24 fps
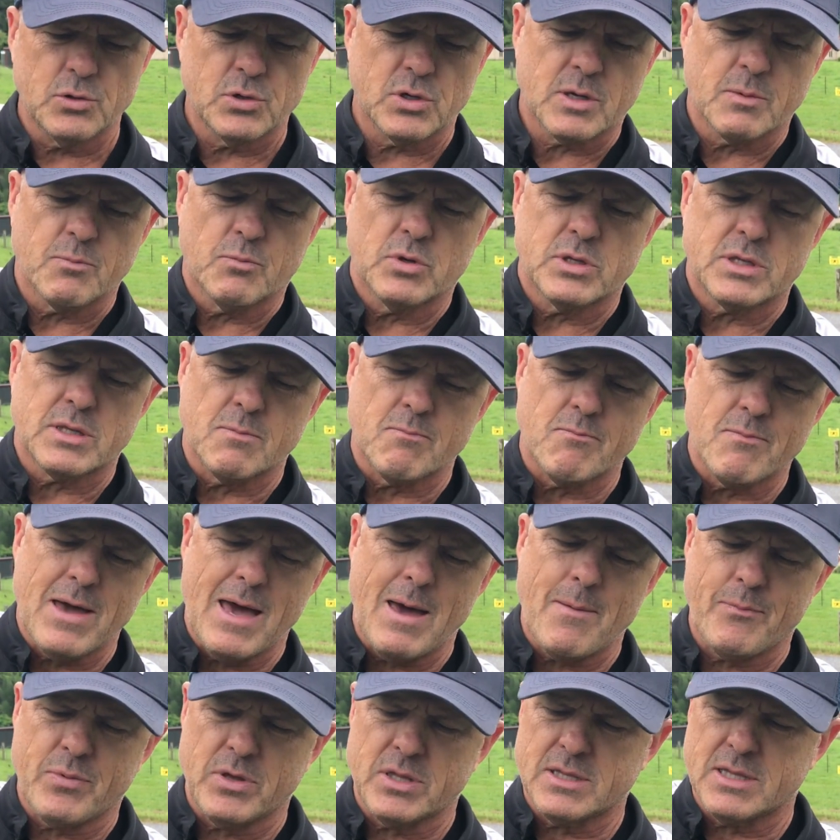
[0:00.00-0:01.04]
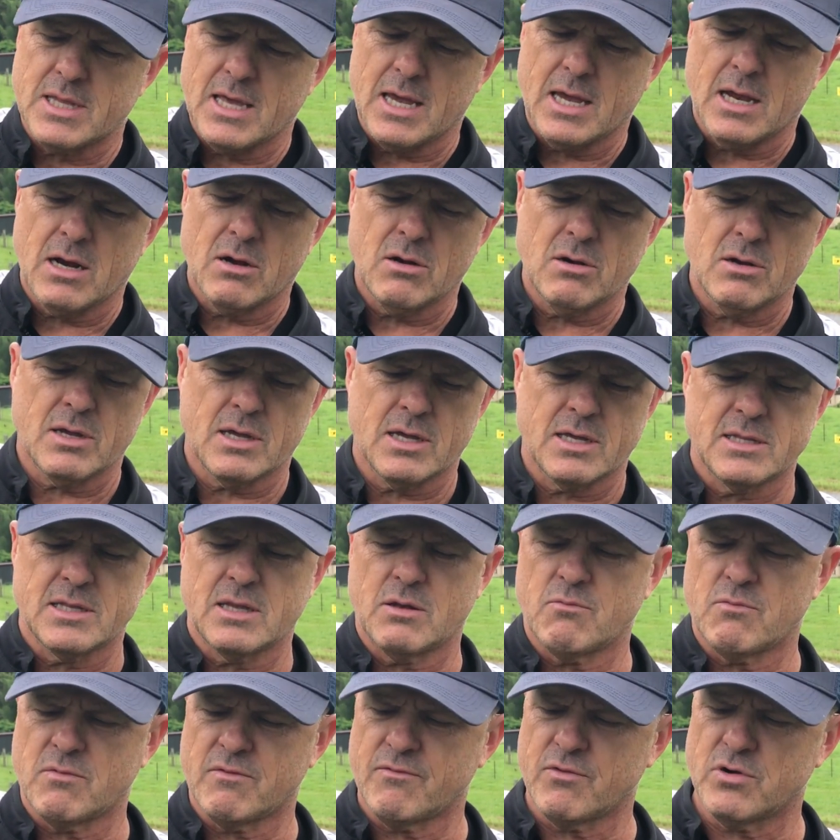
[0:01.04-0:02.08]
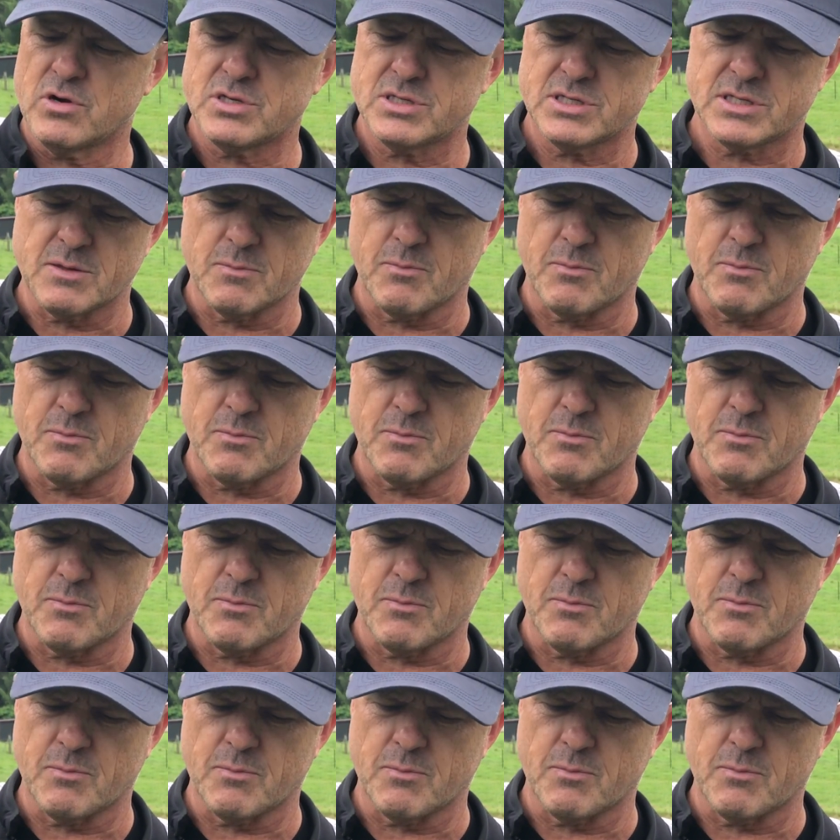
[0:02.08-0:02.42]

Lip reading: You can put the map in there and then reverse